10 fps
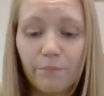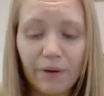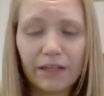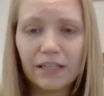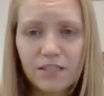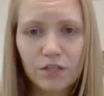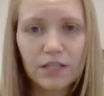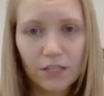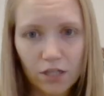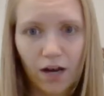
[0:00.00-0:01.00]
But let's look
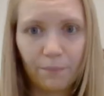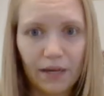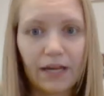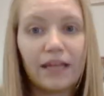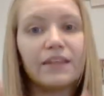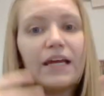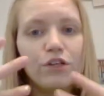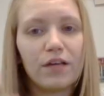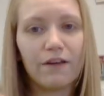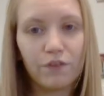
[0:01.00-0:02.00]
at the topic, and then
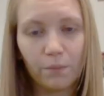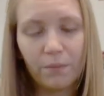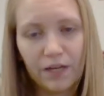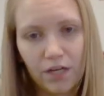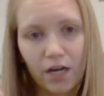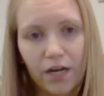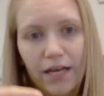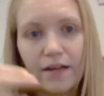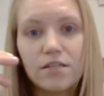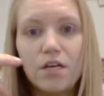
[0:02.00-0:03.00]
you give your opinion on
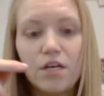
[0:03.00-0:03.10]
it.